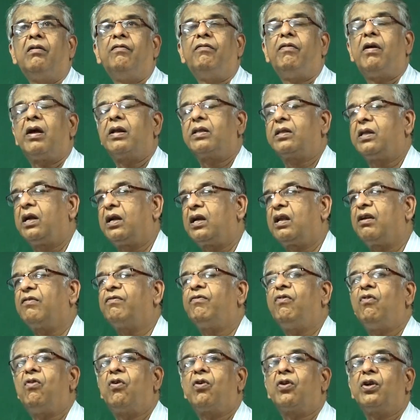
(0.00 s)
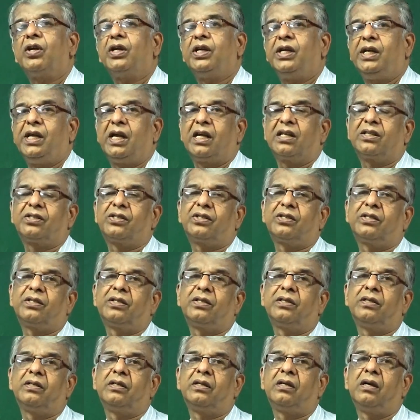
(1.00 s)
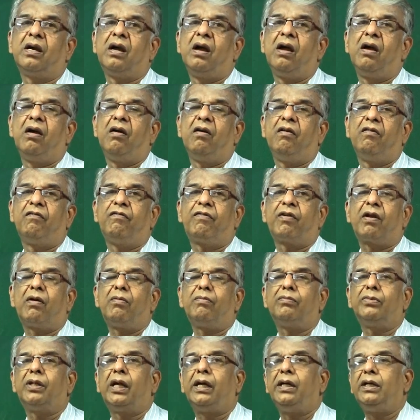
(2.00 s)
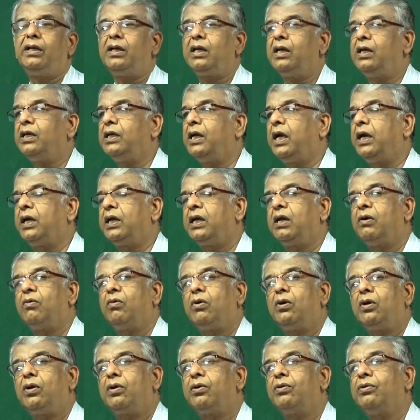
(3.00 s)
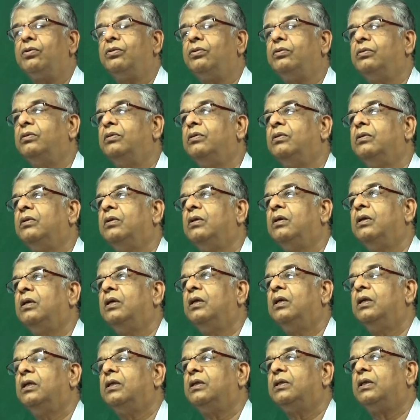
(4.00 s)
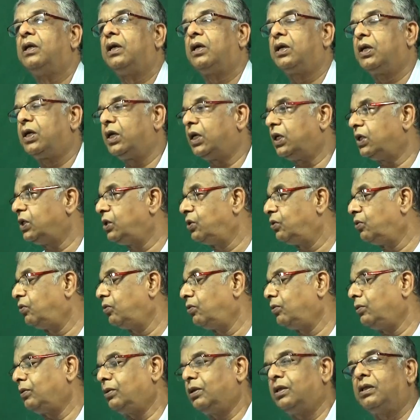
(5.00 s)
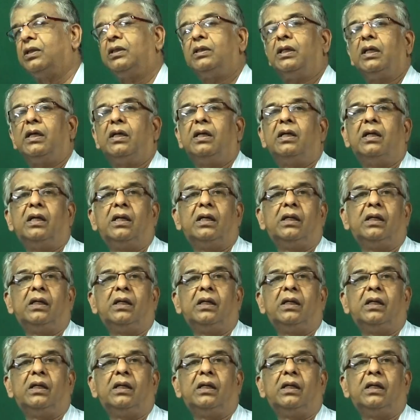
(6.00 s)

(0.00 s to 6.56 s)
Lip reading: for 34 years, from 1981 to 30th June